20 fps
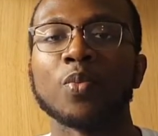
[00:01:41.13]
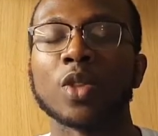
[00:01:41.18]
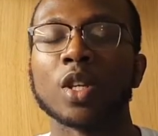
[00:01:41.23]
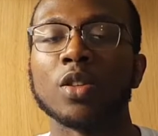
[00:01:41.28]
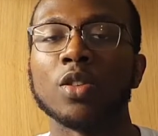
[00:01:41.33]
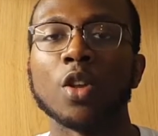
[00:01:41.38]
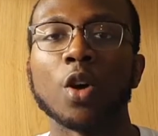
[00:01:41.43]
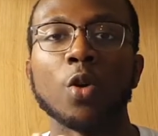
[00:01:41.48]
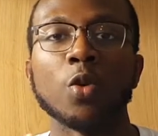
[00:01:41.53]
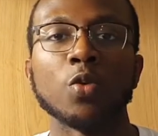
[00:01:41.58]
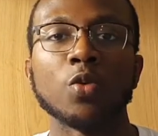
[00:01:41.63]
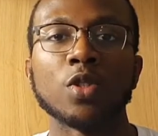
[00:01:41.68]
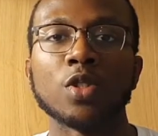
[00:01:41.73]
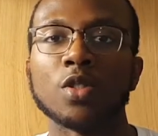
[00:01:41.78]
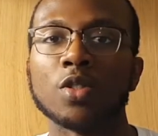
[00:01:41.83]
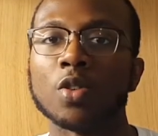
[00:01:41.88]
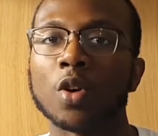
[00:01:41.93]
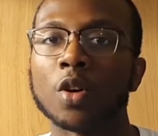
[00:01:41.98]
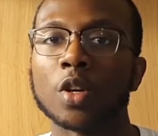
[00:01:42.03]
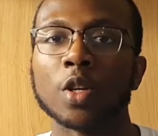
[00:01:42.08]
notes,
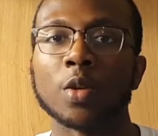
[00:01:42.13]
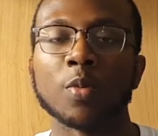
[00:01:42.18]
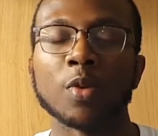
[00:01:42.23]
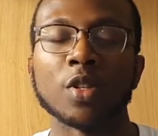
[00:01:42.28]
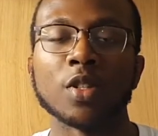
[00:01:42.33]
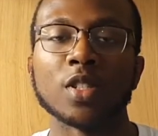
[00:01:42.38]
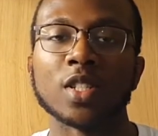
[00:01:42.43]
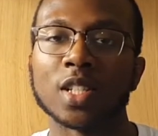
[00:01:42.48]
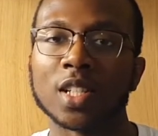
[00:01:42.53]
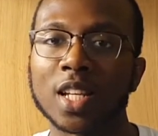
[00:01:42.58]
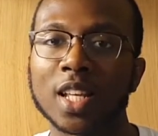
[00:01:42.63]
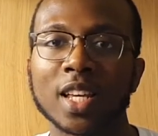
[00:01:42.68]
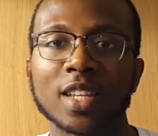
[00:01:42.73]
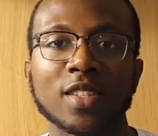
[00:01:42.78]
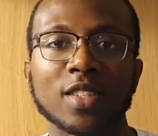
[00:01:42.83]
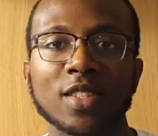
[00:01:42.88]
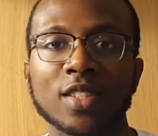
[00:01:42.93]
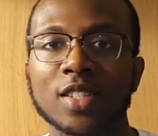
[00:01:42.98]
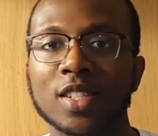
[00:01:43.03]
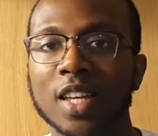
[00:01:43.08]
documents,
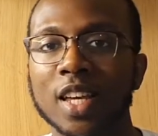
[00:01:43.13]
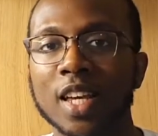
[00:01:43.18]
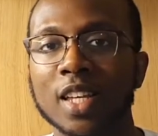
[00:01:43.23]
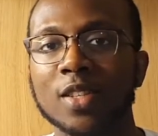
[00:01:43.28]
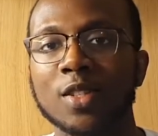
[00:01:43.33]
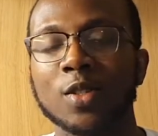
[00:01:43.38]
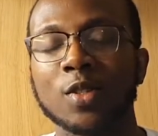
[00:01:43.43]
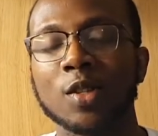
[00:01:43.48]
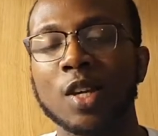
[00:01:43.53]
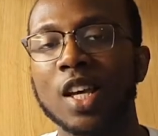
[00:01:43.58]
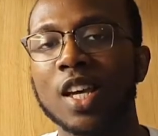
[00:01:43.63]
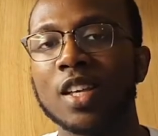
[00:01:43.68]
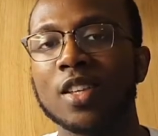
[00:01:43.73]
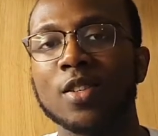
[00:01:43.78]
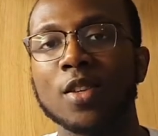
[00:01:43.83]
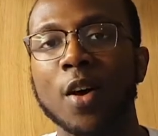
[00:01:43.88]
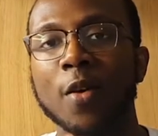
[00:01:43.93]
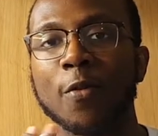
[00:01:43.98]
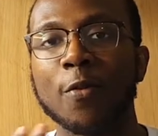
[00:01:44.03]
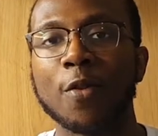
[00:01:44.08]
lists.
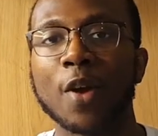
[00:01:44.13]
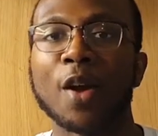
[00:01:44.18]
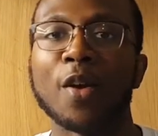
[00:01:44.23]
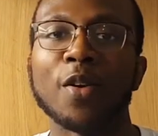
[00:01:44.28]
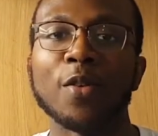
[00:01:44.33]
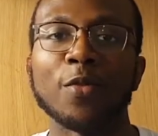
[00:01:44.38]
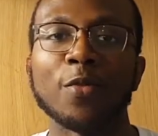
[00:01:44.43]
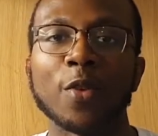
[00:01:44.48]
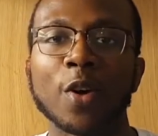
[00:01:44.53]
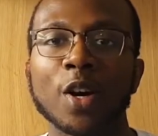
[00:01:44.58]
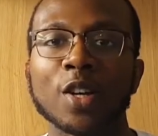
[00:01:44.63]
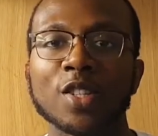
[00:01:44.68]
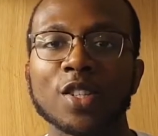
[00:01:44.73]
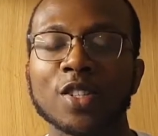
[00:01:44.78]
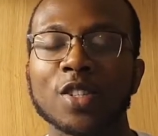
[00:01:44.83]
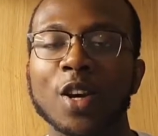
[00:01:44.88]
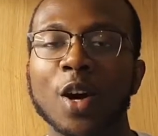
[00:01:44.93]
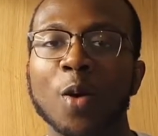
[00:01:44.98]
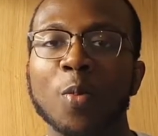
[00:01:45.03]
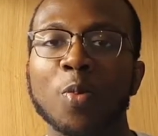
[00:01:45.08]
It's a very
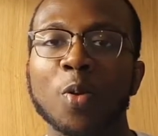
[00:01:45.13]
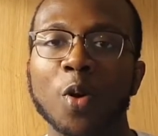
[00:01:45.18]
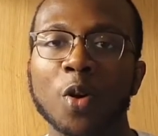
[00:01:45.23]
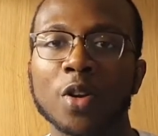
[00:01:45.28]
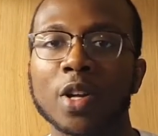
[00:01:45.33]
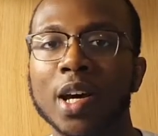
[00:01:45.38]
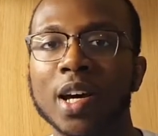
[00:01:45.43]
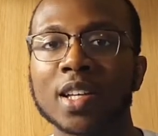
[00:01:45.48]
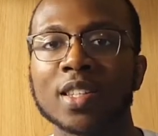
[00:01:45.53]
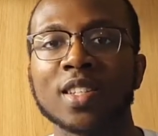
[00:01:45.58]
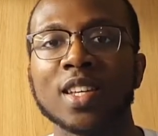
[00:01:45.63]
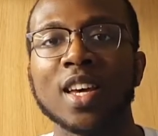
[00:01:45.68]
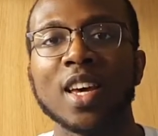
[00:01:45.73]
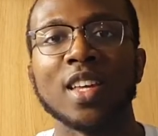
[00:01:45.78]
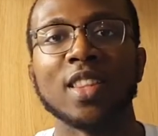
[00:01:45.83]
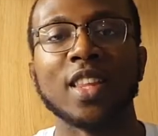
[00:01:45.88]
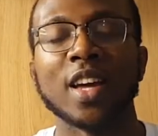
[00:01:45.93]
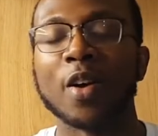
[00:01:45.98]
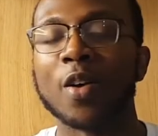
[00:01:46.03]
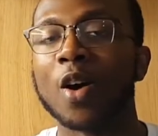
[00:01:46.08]
versatile product.
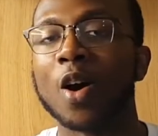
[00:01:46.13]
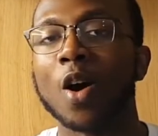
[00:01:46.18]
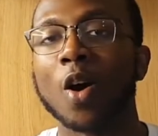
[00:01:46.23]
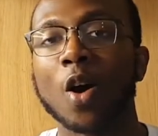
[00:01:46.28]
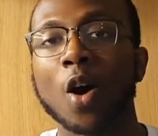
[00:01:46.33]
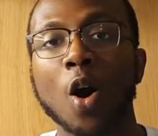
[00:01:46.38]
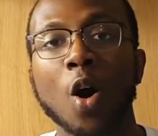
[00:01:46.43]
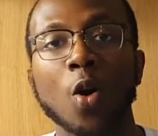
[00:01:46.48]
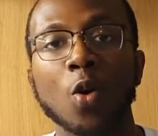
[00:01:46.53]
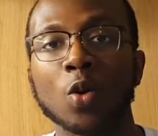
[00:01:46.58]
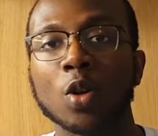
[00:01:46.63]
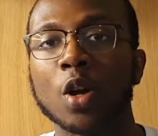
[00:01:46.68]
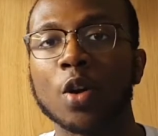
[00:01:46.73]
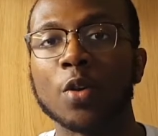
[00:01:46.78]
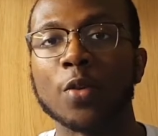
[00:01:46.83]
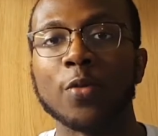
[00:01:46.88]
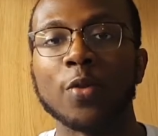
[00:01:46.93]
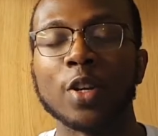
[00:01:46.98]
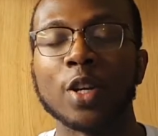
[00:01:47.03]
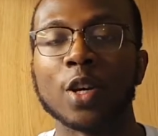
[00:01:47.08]
There are a whole load
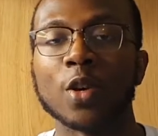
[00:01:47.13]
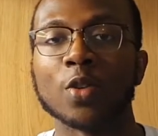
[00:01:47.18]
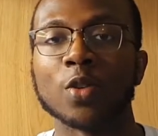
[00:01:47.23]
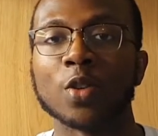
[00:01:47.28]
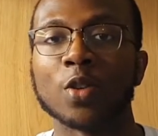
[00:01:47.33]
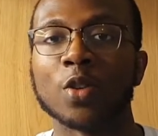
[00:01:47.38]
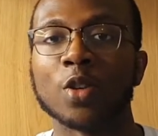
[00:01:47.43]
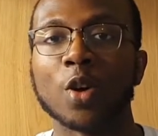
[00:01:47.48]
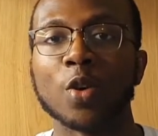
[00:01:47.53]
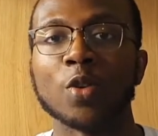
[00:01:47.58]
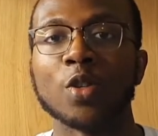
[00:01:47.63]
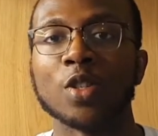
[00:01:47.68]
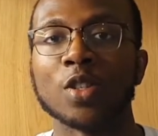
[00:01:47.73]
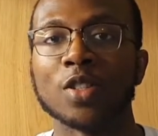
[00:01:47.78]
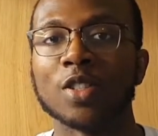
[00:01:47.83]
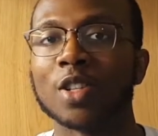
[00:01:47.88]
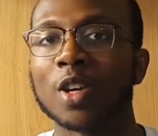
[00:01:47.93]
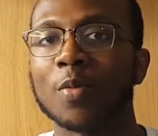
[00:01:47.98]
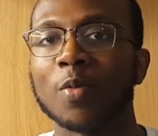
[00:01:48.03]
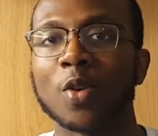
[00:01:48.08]
of videos on Notion,
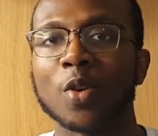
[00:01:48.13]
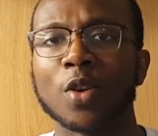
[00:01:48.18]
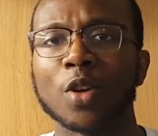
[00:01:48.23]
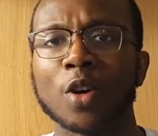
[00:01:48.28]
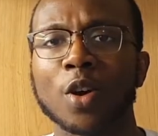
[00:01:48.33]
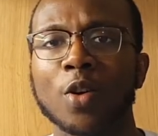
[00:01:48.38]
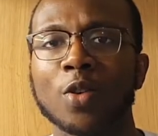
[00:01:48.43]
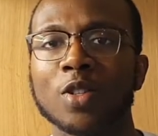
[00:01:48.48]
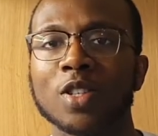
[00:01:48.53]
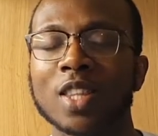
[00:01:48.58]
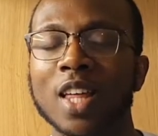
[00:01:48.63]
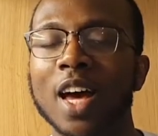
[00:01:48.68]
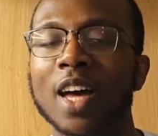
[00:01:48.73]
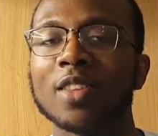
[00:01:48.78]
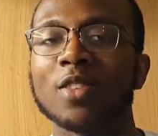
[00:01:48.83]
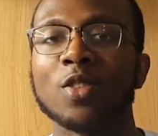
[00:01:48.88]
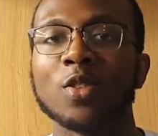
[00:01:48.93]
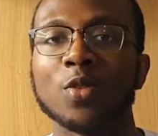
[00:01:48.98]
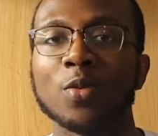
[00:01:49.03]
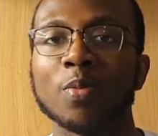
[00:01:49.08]
so I'm not going to go into
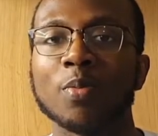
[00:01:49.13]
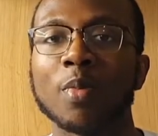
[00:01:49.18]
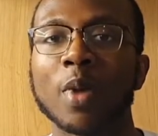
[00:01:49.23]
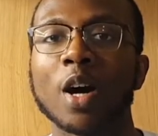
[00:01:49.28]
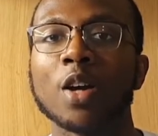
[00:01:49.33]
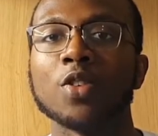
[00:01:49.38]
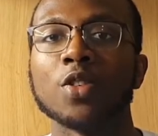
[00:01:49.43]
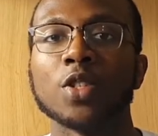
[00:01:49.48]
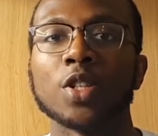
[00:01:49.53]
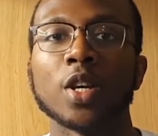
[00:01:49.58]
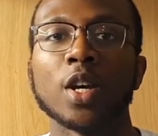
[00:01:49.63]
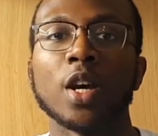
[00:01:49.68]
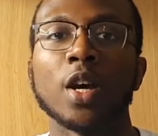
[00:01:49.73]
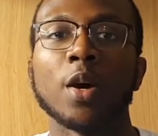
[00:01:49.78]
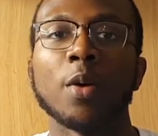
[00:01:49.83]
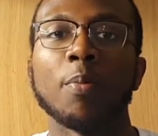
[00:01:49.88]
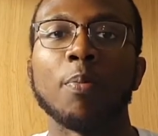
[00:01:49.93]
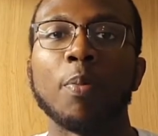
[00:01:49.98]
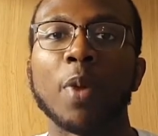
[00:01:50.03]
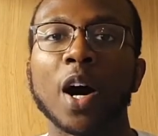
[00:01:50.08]
that too much,
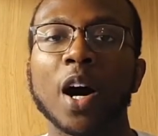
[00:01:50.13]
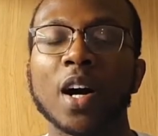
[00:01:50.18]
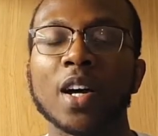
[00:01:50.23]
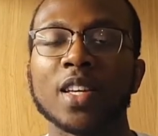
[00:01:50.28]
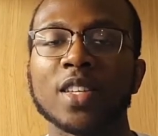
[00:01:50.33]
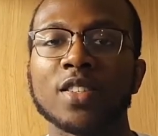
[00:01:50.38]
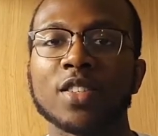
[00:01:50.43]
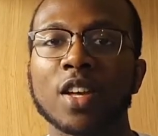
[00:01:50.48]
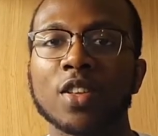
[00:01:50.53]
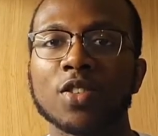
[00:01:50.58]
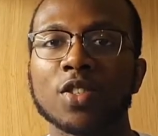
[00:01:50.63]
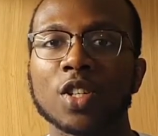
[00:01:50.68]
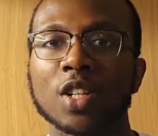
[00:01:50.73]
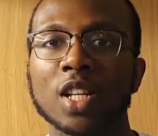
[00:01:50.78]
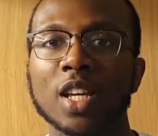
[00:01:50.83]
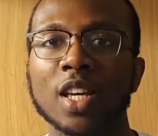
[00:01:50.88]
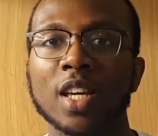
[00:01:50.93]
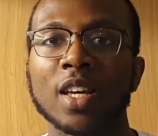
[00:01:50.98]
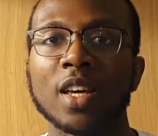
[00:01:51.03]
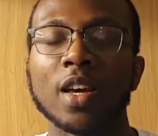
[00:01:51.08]
but
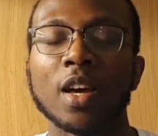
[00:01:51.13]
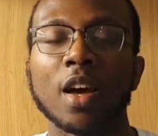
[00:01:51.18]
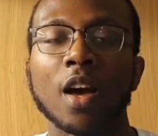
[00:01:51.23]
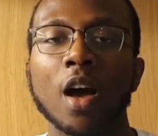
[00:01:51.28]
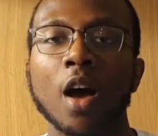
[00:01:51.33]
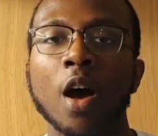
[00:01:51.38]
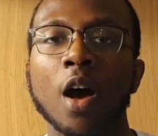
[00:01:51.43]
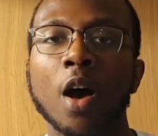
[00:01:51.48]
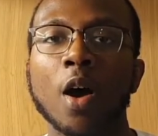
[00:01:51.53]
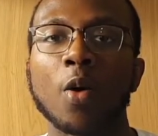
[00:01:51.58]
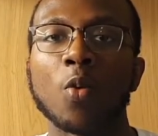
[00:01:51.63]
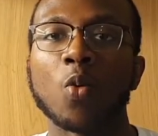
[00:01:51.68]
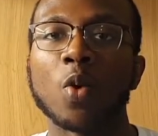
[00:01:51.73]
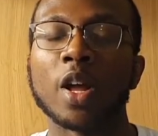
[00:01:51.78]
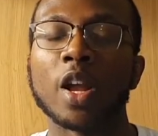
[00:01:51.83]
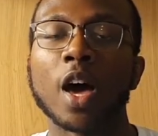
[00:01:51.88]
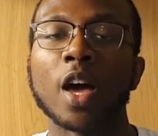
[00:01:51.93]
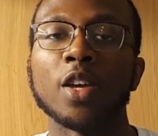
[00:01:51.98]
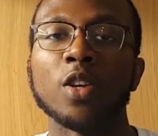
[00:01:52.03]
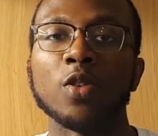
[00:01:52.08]
essentially
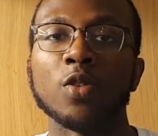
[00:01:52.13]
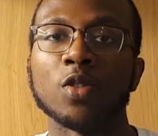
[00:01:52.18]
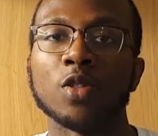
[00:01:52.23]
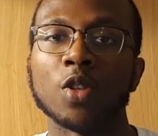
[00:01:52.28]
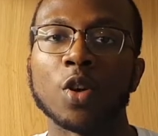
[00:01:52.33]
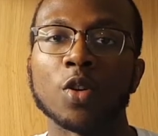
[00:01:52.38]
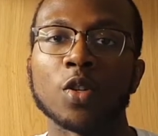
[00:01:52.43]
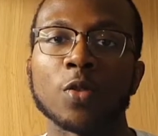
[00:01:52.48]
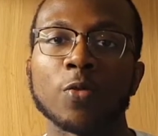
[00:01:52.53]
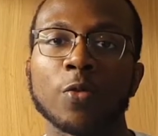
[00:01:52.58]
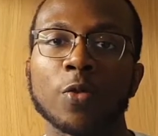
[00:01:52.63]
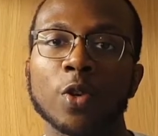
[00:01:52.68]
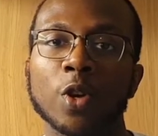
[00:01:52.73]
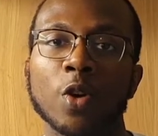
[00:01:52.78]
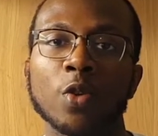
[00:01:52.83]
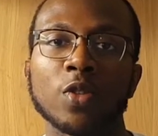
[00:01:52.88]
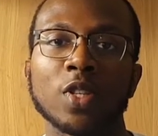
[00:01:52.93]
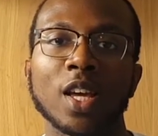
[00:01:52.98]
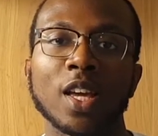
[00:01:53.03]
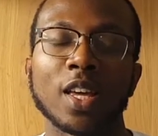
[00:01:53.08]
when I use Notion for
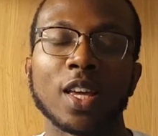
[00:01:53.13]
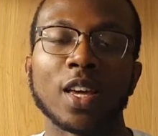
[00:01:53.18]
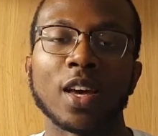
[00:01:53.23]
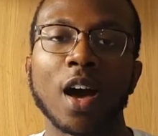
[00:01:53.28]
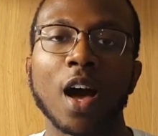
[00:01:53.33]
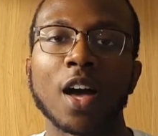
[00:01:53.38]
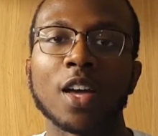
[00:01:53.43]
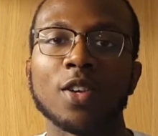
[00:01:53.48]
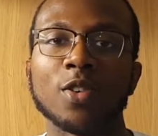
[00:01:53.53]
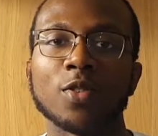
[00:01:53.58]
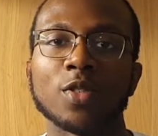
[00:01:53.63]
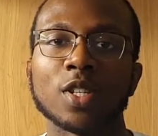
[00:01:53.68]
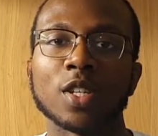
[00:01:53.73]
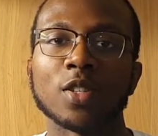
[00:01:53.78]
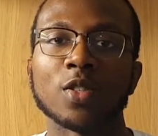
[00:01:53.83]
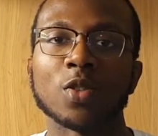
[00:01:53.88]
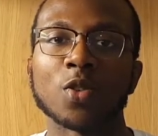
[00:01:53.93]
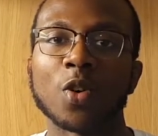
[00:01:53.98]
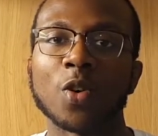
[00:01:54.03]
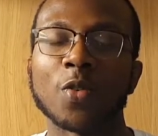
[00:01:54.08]
note taking, I use it
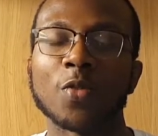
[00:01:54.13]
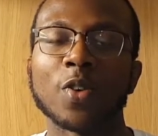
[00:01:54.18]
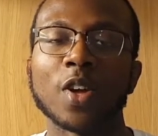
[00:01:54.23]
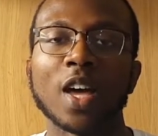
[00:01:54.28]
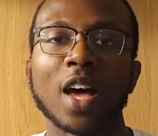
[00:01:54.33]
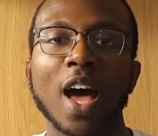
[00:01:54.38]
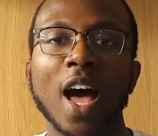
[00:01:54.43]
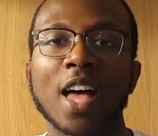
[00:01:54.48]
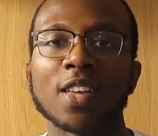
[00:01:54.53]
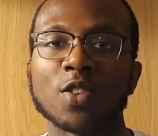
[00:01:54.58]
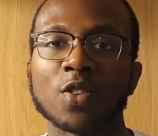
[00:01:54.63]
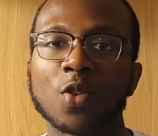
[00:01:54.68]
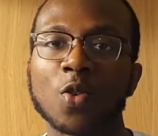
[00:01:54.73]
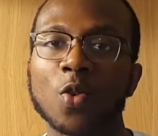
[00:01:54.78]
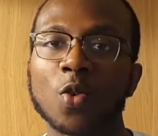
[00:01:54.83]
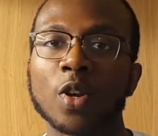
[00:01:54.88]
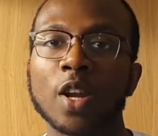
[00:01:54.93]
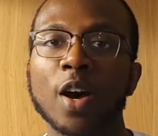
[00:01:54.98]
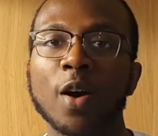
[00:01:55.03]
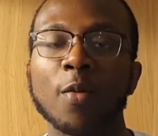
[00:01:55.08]
sort of as a
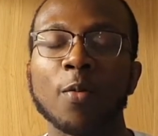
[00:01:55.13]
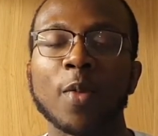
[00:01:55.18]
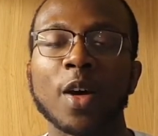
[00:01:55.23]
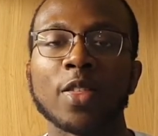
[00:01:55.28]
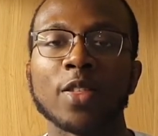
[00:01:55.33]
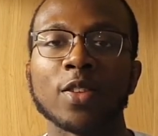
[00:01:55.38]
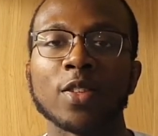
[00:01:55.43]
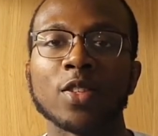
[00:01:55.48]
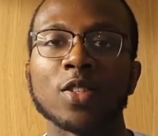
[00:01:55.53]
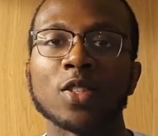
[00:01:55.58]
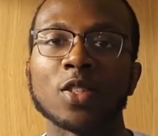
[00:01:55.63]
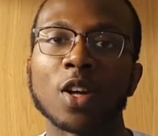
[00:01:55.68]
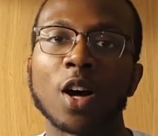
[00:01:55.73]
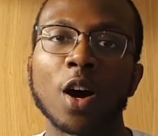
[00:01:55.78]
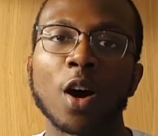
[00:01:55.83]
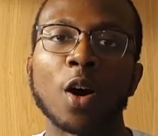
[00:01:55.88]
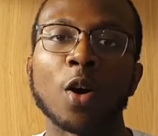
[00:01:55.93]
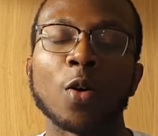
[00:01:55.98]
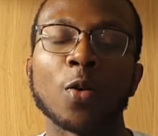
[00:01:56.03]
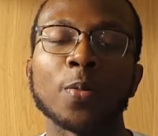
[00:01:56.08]
Cornell method
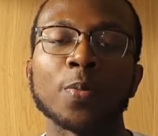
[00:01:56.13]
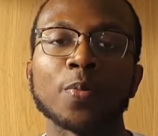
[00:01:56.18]
style,